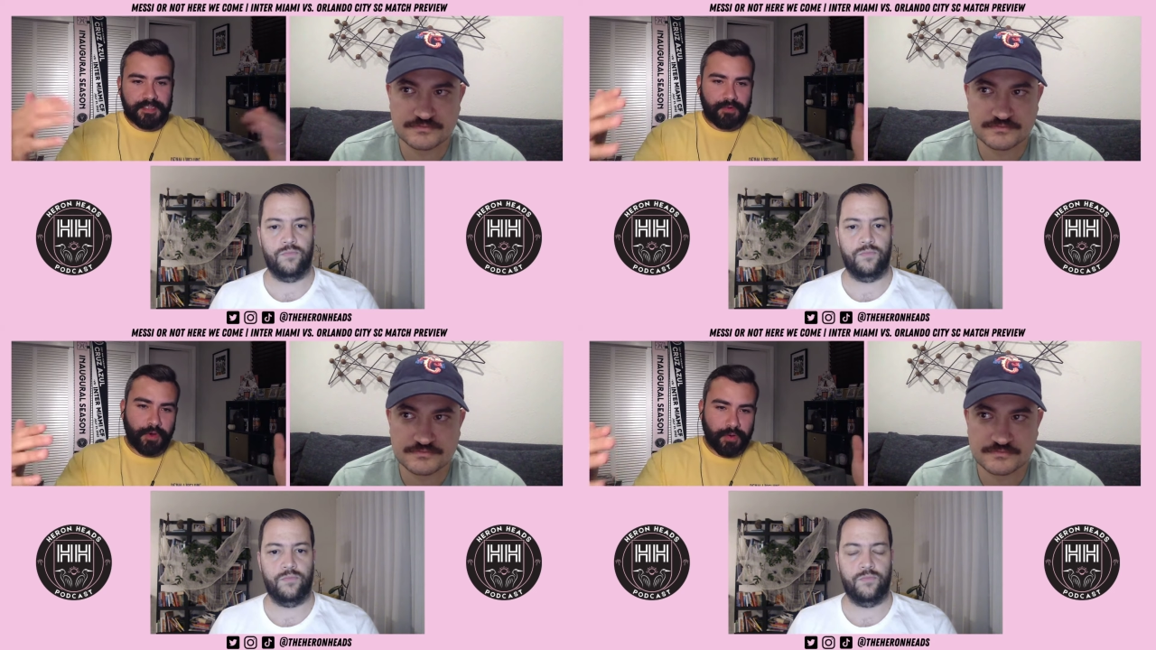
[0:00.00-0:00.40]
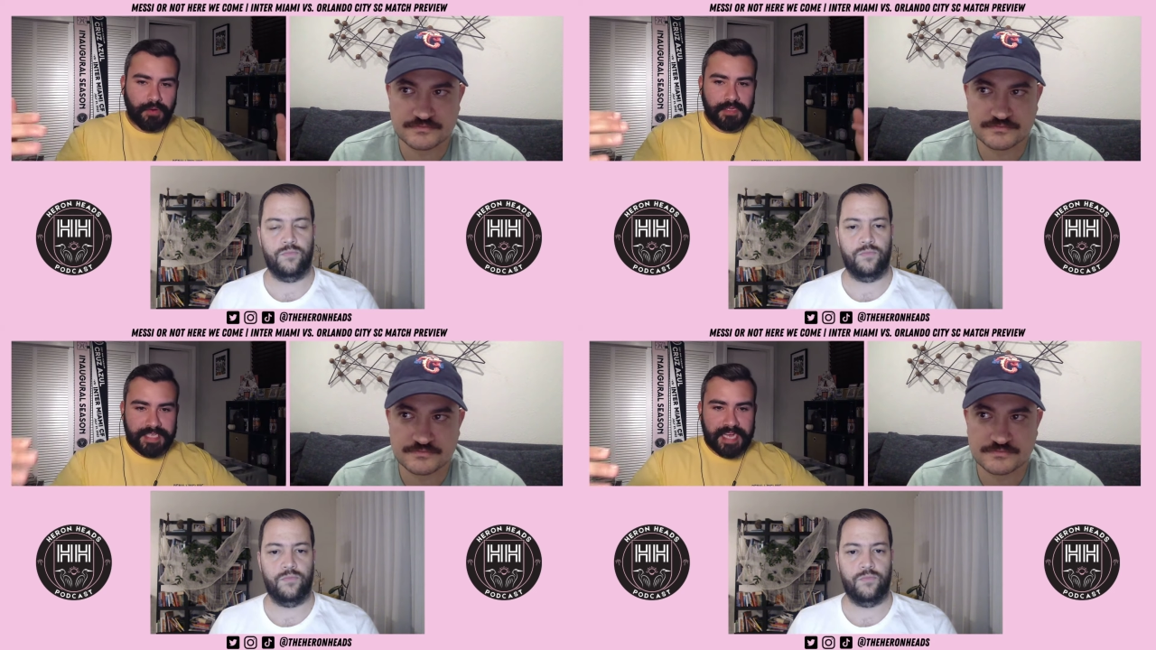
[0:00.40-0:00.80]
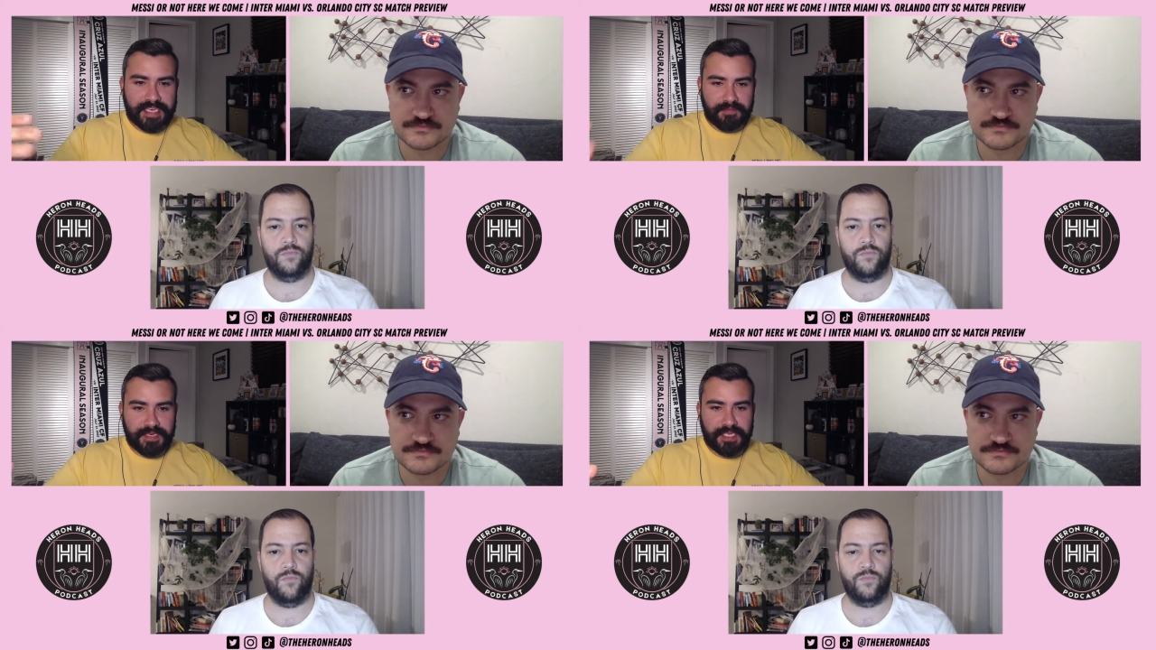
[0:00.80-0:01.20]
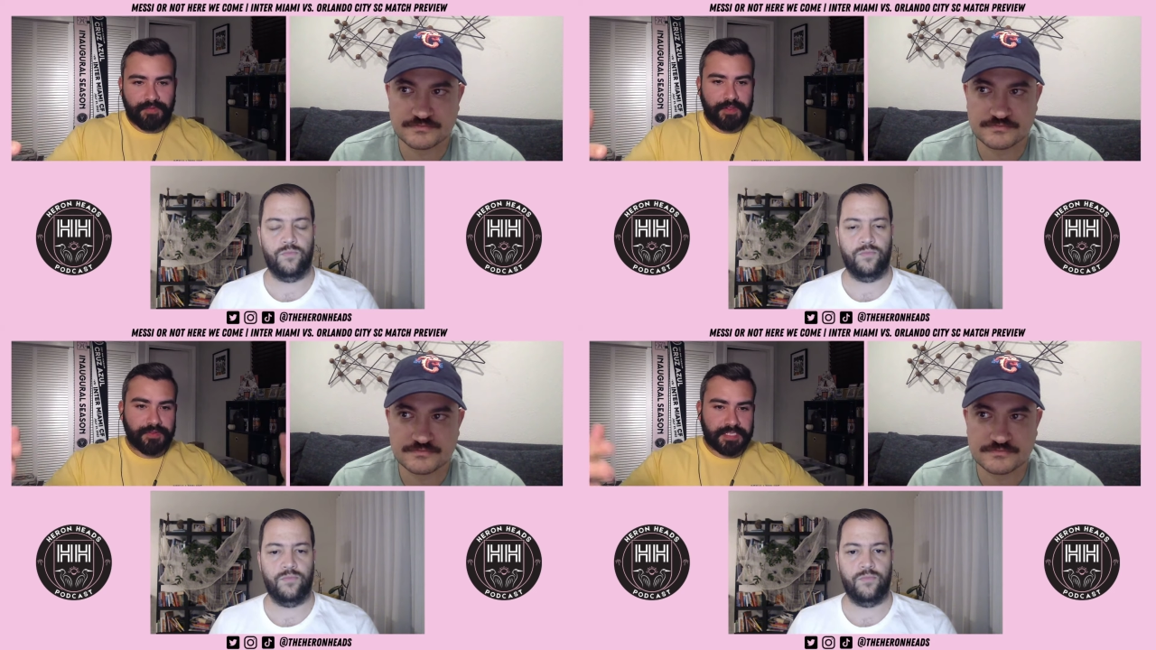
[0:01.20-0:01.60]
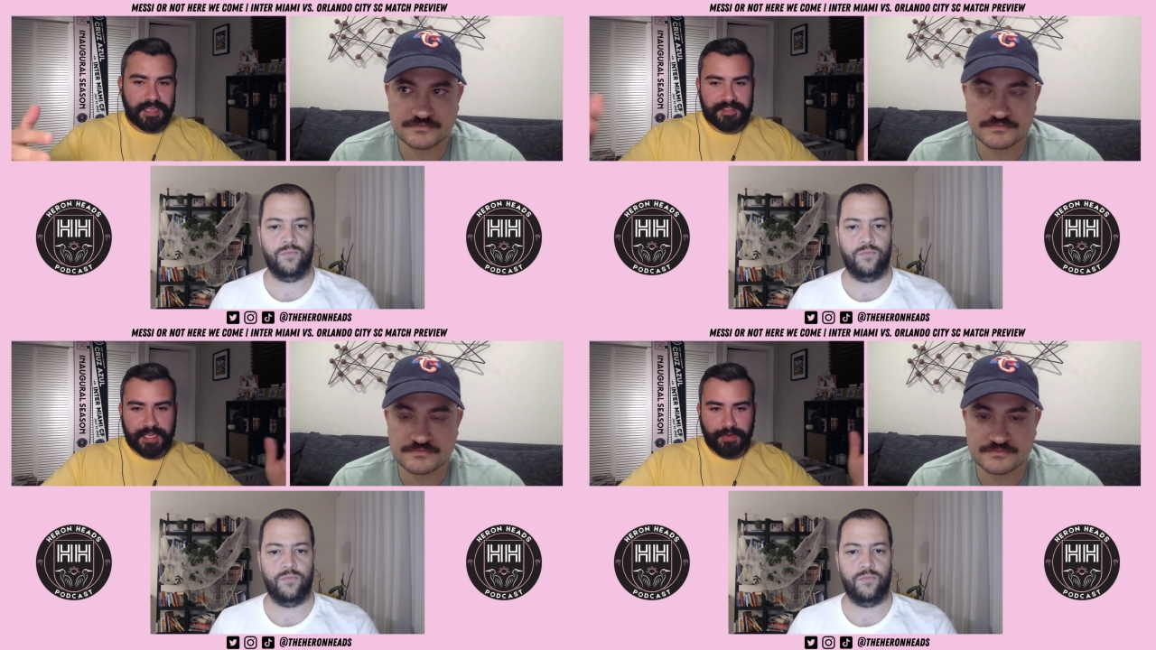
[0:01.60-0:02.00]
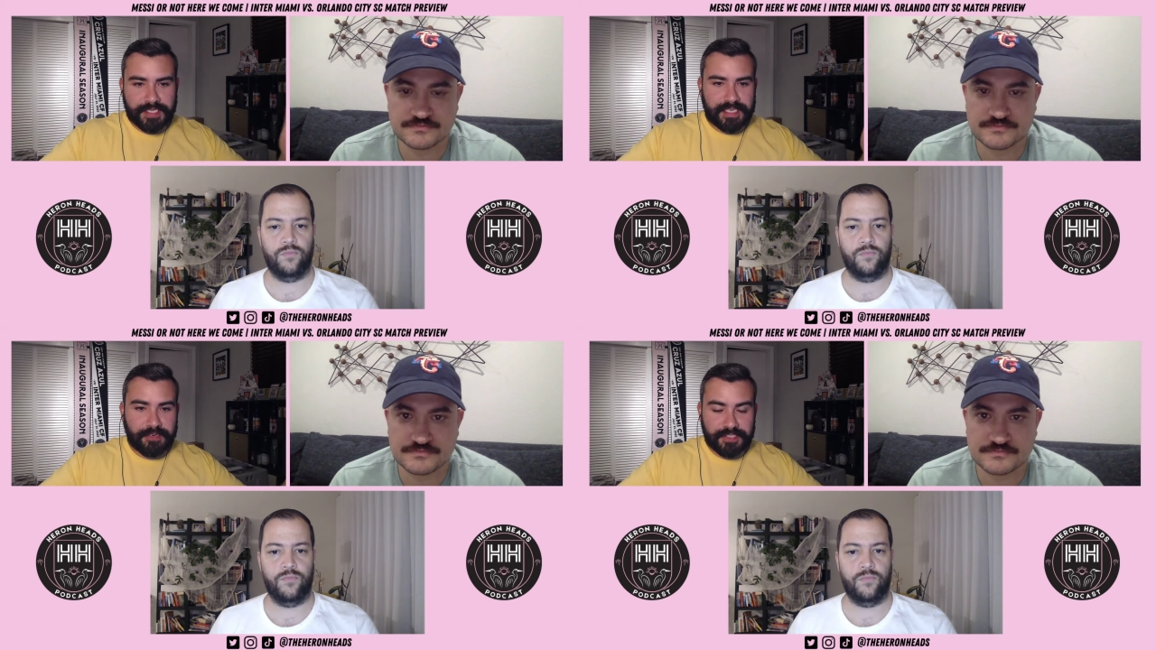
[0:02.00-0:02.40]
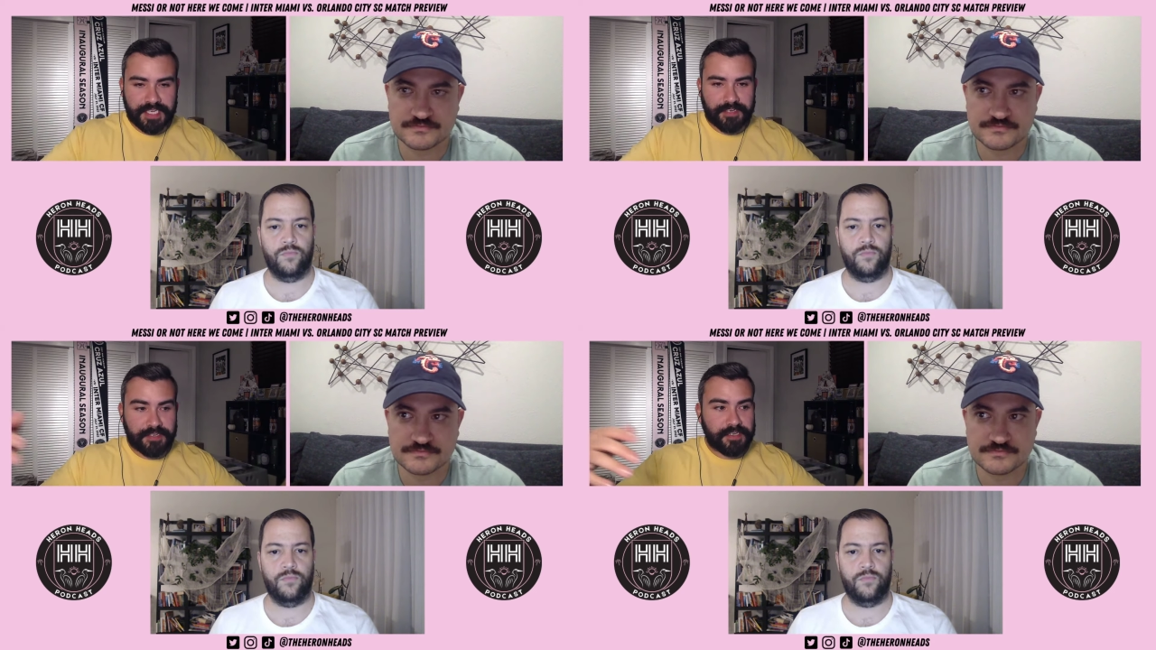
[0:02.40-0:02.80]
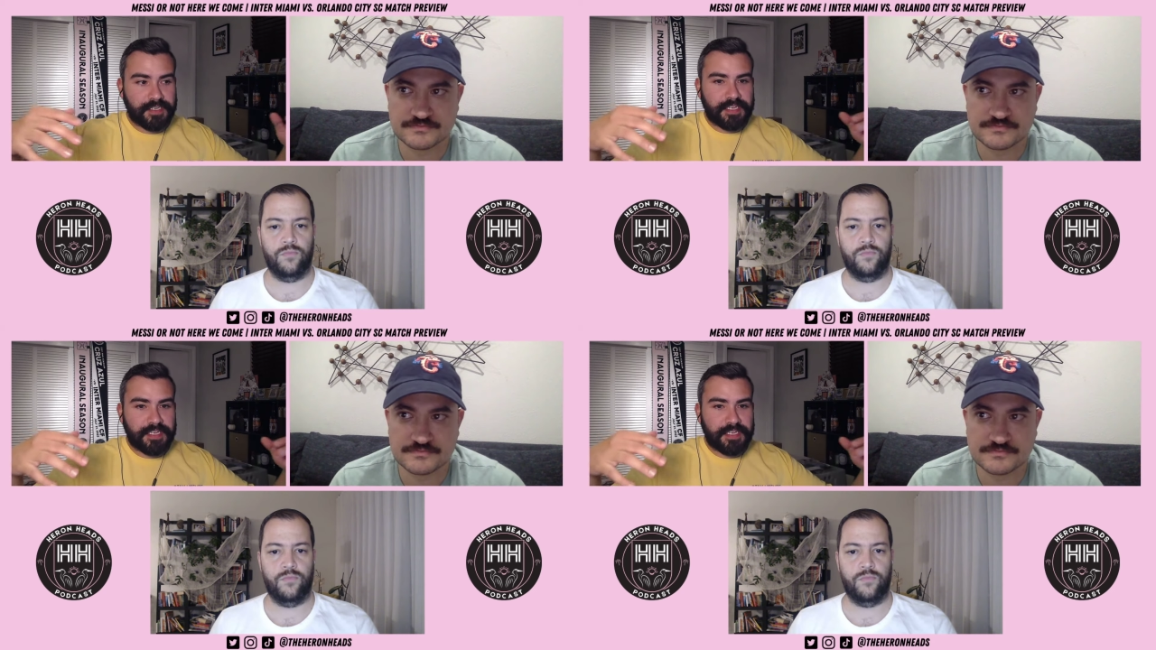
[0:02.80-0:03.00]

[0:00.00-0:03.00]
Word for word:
Speaker 1: quote unquote attacking mid, whether it's left side, right side, or center,